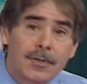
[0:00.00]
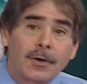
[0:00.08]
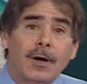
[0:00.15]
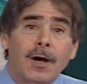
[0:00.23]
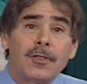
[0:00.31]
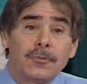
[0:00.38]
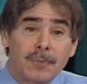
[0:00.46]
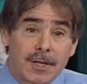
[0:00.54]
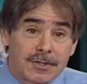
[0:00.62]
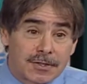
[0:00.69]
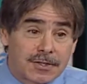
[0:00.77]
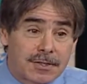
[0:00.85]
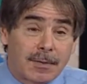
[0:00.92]
There are other
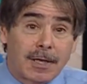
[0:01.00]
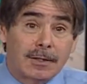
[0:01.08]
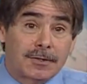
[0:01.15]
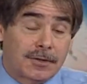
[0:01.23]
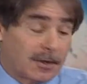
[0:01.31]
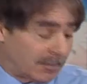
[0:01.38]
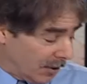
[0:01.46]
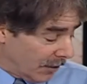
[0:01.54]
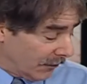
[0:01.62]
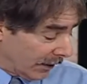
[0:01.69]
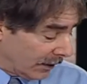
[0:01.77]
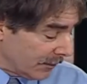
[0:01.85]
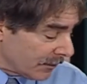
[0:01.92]
reasons the models aren't
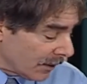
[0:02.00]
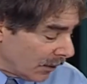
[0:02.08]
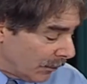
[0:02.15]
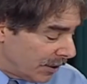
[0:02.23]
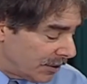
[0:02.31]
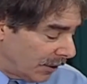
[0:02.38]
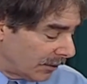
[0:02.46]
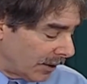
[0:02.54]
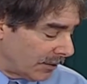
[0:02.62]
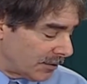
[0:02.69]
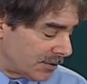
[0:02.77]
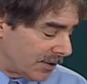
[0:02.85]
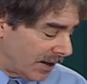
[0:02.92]
perfect. We don't
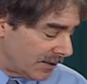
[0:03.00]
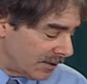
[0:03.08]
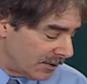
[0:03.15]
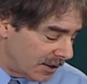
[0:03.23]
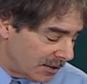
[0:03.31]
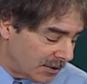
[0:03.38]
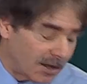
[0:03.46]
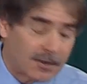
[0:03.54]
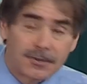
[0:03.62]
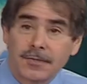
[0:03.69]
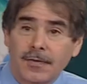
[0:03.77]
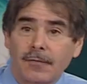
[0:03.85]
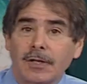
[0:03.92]
understand the
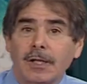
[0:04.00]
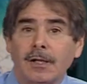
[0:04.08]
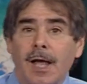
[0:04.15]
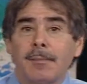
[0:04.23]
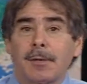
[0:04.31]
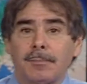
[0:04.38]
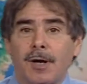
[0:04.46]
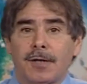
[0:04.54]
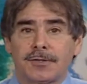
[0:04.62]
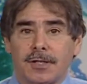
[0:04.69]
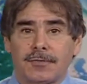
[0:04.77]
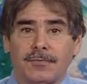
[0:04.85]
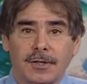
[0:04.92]
details of every climate
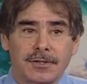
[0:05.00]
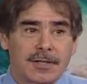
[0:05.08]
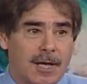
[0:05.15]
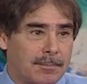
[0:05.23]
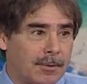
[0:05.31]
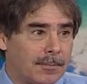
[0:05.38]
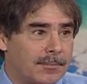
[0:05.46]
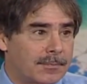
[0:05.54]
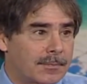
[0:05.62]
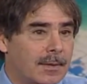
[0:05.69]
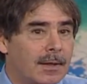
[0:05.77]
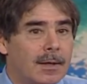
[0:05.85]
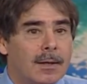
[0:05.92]
process, for example.
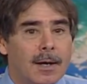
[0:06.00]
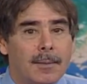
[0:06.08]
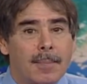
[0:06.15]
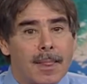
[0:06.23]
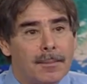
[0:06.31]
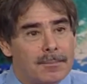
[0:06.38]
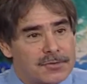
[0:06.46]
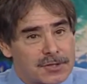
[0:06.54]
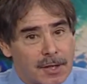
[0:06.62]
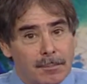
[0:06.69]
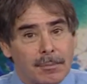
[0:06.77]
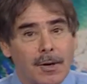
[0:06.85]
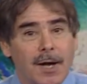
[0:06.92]

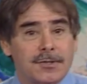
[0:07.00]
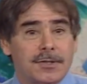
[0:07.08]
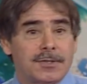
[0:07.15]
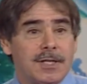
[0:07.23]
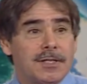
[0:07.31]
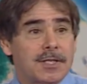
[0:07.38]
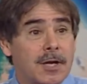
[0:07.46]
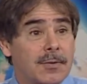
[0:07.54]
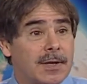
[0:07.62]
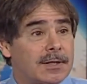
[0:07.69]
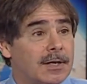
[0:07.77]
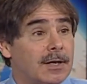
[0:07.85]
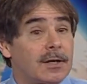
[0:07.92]
Some processes that are
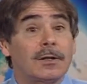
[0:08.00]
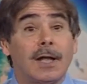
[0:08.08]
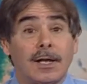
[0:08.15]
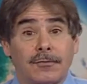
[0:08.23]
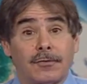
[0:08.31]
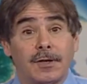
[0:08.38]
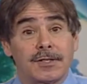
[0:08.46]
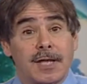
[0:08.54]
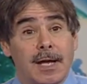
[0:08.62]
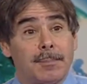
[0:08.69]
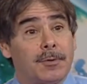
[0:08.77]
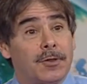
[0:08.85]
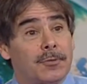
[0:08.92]
in there, like, for
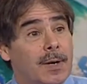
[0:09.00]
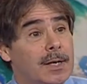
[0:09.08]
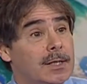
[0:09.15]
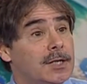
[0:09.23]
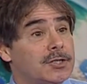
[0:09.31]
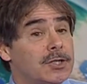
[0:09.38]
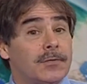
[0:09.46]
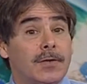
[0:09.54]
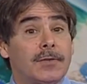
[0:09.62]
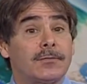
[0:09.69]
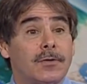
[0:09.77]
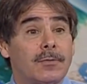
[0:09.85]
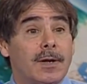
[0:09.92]
example, the radiation of
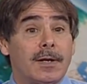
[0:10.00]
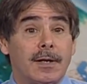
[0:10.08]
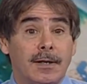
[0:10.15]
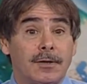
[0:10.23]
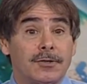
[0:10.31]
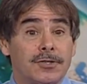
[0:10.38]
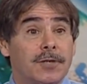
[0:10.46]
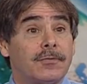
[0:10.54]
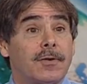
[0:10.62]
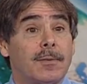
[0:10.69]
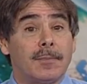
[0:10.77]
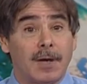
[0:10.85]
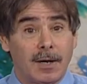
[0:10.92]
infrared energy
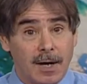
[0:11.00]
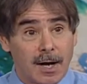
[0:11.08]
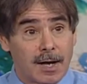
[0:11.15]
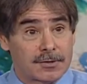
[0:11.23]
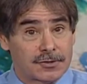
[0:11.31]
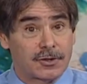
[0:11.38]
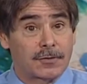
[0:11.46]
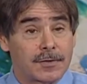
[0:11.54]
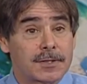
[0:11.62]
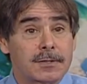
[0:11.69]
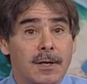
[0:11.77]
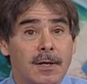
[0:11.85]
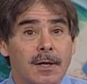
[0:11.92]
from a hot
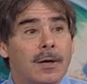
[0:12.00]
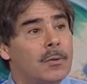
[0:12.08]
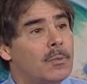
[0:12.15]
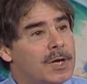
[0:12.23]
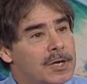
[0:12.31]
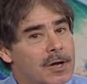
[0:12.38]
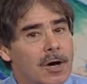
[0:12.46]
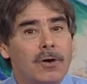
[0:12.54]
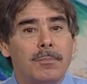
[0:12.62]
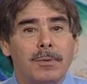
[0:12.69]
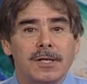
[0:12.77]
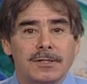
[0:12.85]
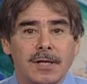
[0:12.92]
surface, we know
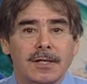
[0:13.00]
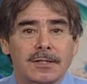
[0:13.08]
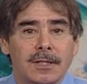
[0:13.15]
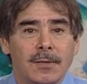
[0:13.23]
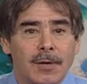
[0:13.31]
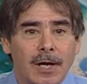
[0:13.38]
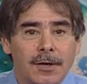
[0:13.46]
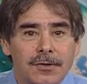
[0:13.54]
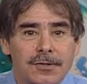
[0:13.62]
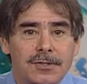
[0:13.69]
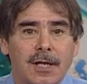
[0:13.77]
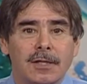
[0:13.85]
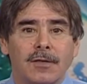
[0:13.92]
precisely. We
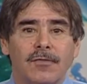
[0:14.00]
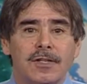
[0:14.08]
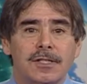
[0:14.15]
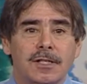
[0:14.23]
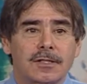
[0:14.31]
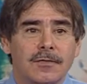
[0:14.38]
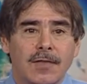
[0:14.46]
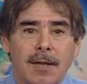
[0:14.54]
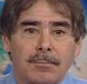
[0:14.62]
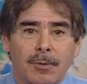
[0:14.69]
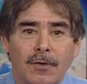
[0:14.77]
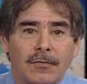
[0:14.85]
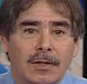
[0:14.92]
understand the physics of
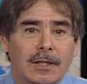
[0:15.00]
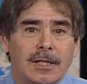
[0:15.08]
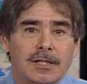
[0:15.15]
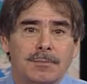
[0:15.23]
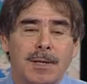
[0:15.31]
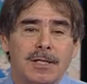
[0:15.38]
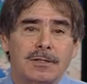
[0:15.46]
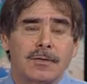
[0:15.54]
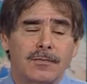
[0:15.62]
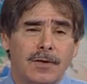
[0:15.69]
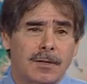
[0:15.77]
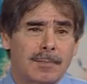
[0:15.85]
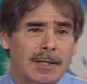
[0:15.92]
that perfectly. It's based in
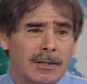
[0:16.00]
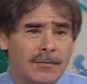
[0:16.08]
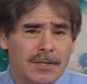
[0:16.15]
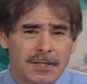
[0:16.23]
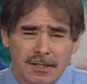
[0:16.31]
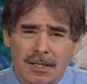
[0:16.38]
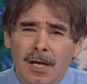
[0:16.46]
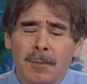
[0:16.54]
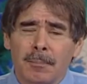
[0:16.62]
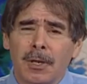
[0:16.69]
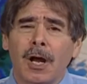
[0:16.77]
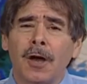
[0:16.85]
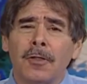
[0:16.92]
fundamental physics.
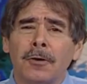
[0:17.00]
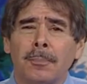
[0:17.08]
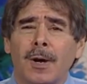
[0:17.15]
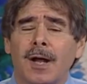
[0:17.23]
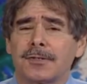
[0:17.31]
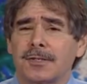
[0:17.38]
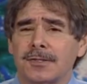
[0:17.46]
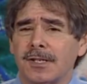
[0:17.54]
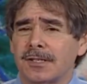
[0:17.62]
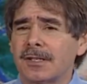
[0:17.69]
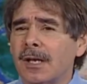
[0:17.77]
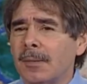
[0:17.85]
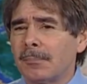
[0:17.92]
But other
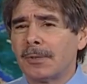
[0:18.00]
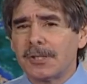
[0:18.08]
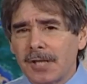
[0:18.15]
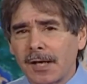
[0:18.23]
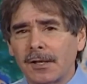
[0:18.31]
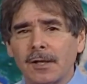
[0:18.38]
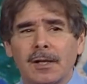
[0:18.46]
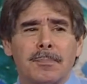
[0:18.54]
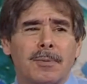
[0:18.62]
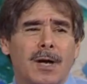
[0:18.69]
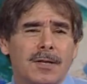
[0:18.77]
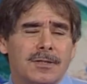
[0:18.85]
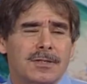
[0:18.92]
processes, particularly
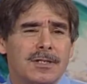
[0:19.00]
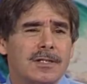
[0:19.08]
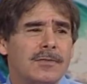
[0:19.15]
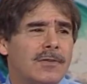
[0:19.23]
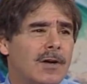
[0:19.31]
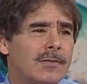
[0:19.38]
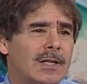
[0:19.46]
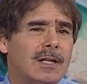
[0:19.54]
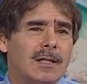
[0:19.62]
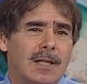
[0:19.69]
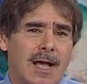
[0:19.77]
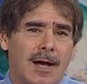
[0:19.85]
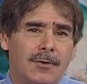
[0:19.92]
processes involving
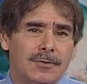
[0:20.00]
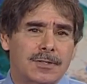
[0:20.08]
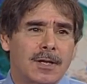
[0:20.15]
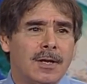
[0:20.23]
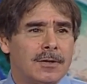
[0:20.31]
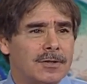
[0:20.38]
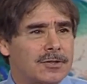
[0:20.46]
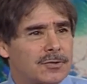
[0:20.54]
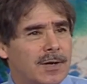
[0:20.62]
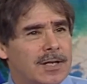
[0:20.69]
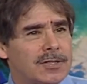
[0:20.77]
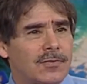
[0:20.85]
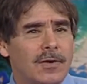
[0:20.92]
clouds, the
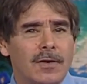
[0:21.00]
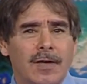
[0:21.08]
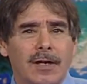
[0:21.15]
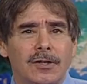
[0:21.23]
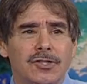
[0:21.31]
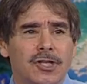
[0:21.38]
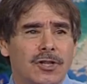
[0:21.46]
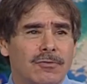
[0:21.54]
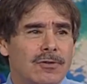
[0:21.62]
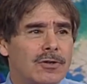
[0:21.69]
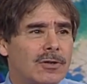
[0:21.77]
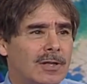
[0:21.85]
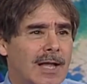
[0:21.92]
transfer of energy
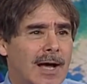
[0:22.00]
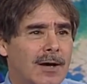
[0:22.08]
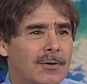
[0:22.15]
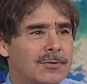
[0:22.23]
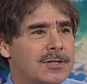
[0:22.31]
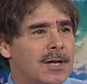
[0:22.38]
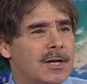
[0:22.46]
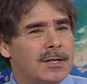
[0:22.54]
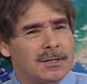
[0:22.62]
through clouds,